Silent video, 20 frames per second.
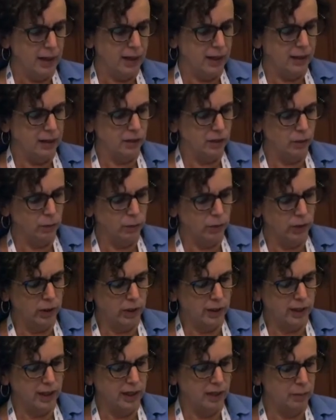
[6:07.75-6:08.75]
And her
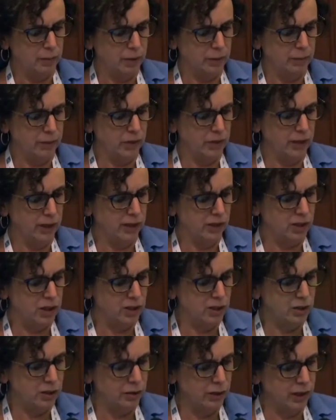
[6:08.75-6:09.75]
work in promoting
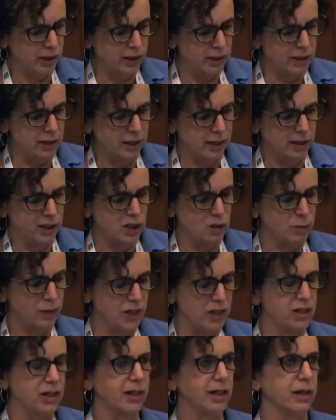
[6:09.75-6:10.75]
students, and
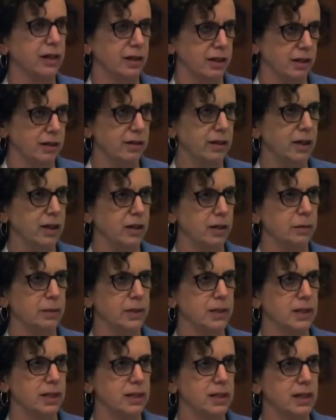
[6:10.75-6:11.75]
especially in her
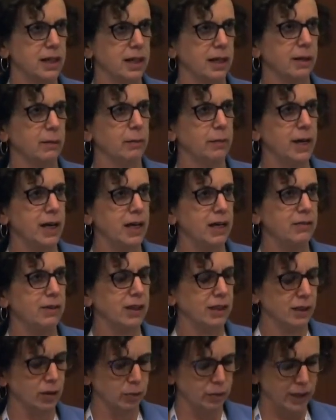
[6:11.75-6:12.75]
help, as I say, in
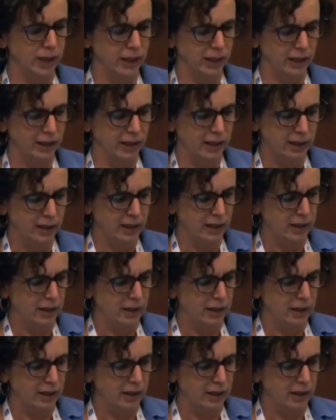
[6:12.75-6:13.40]
paving the way